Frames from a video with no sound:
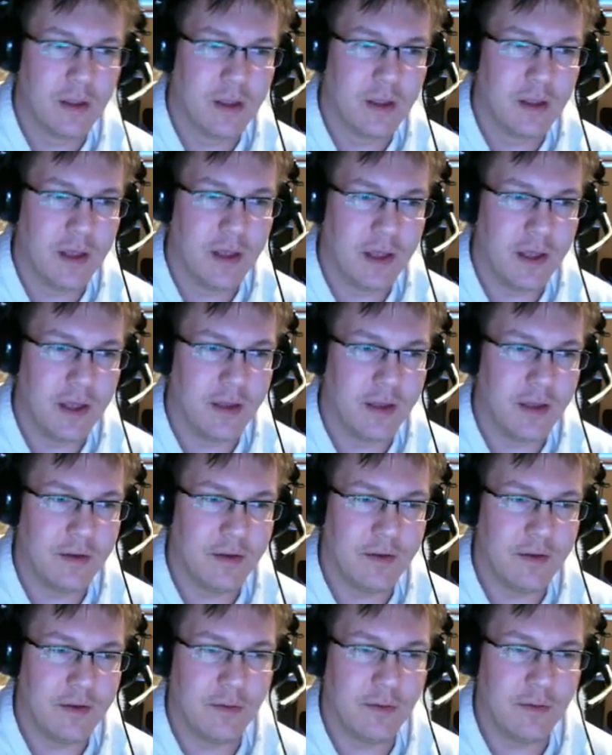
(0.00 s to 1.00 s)

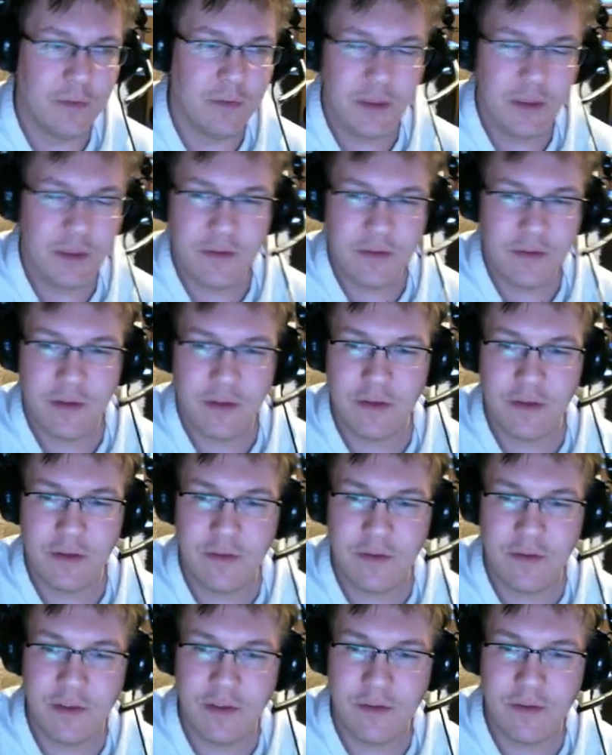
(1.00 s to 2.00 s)
And what this
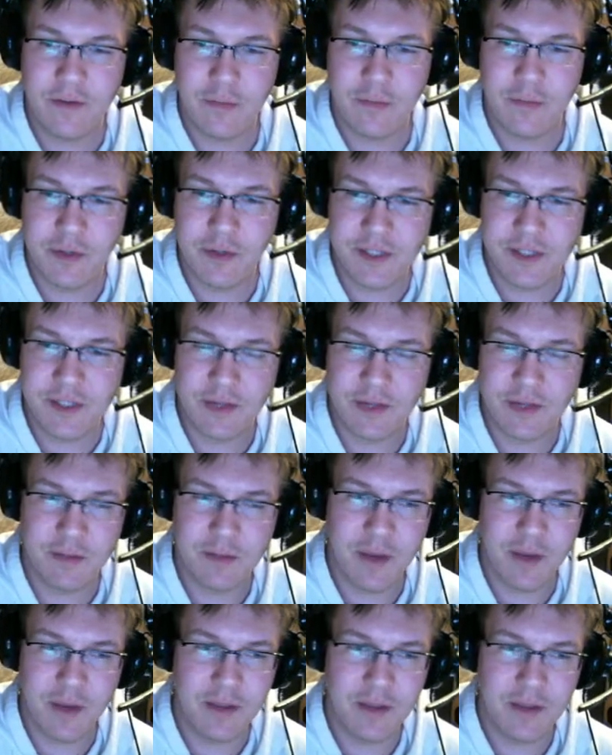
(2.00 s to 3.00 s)
does is it prints out the
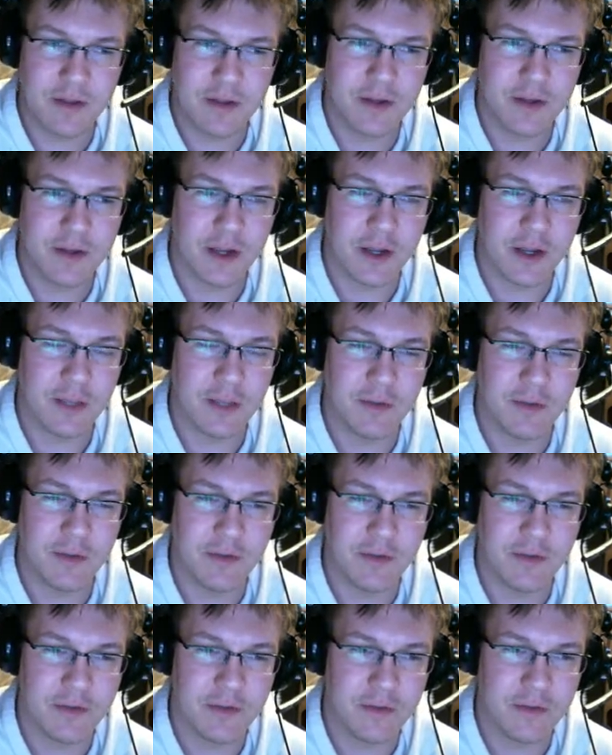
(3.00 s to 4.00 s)
Python
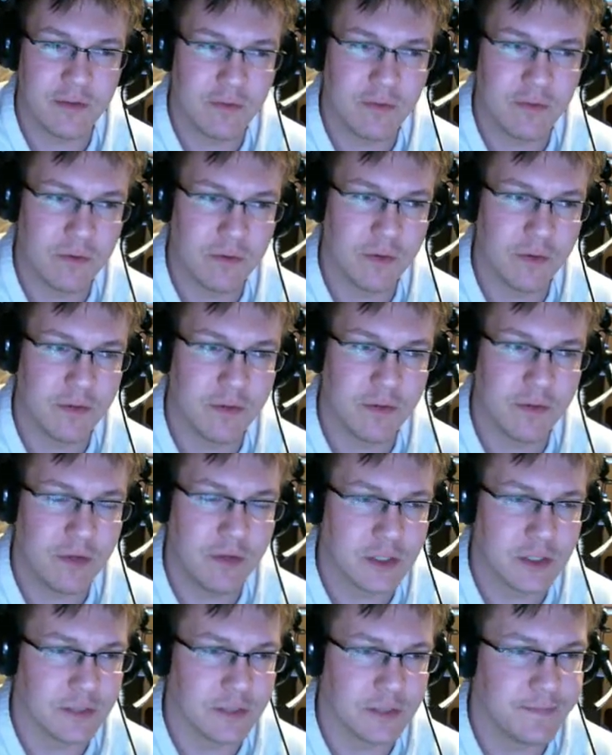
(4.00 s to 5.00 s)
documents for the
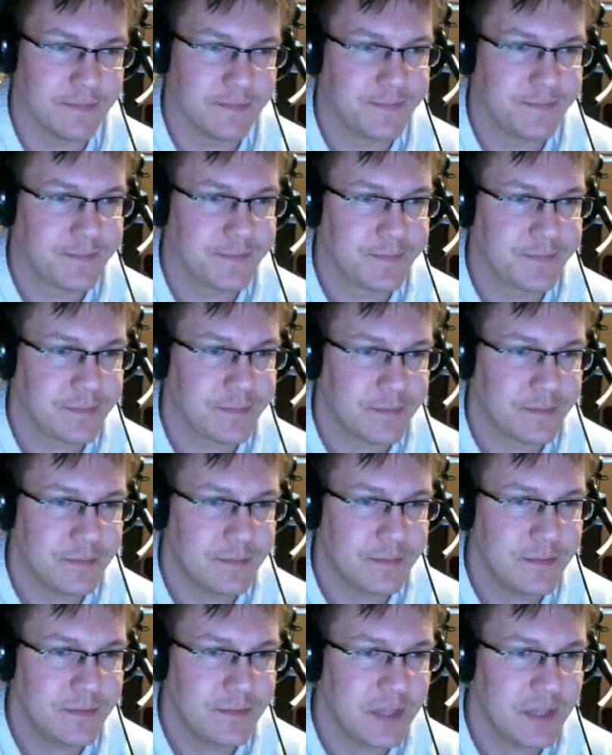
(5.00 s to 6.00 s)
function.
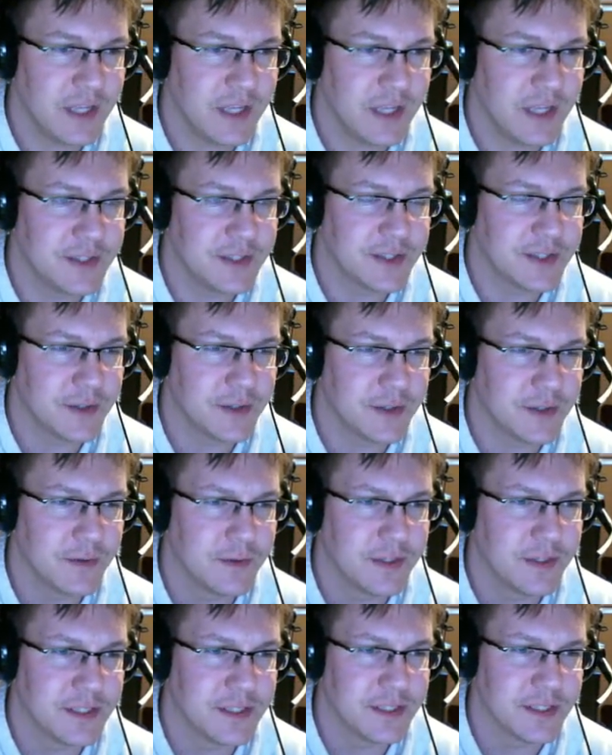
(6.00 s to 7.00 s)
And so
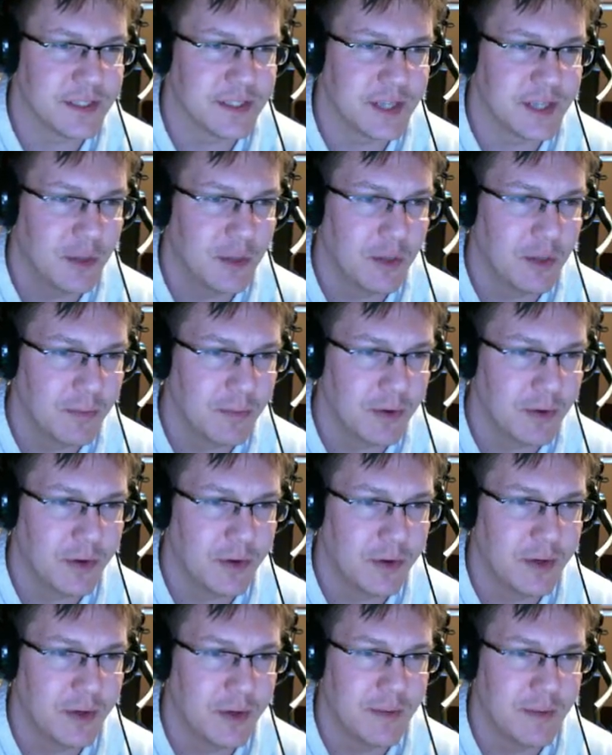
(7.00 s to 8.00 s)
it says help
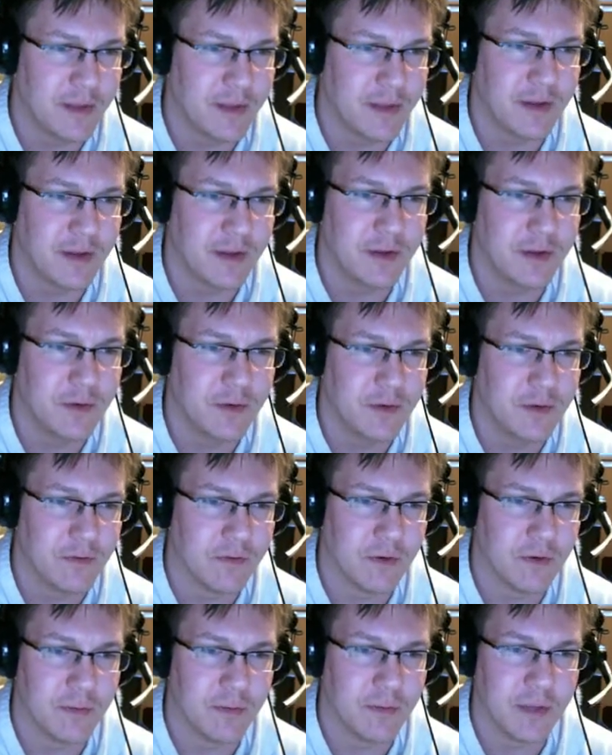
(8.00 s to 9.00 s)
on method
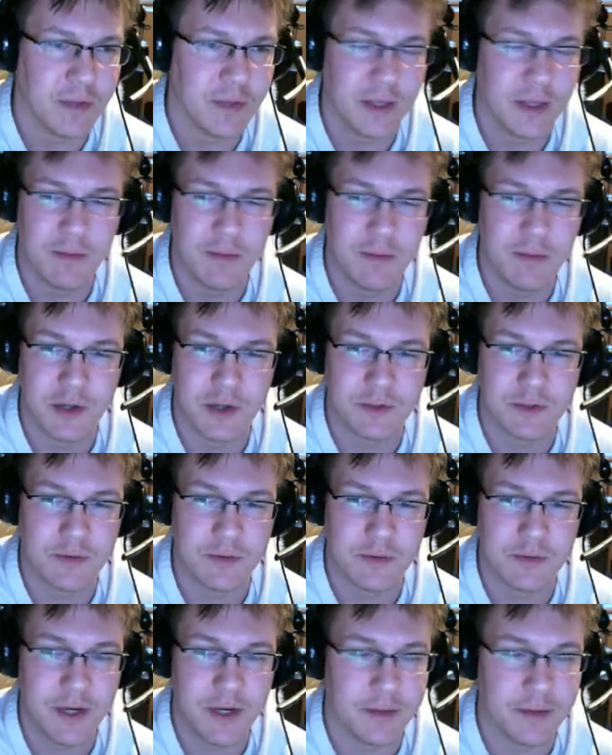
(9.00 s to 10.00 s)
uniform in module
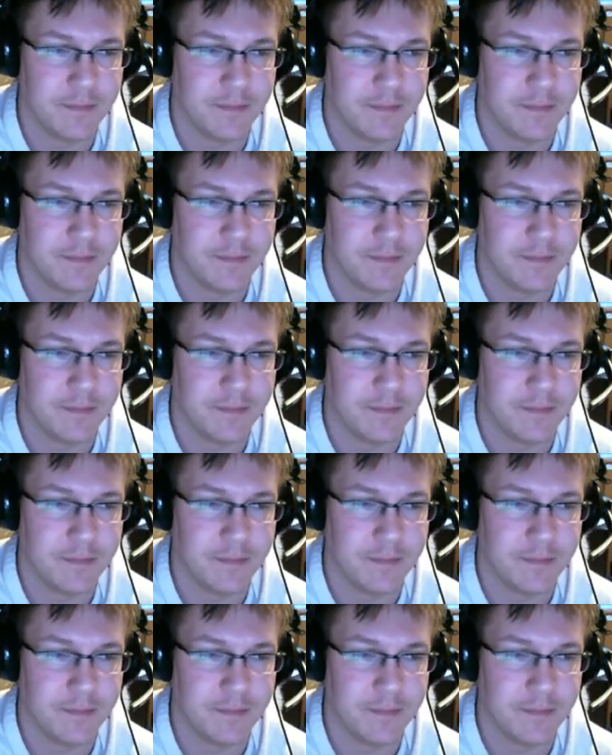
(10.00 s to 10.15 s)
random.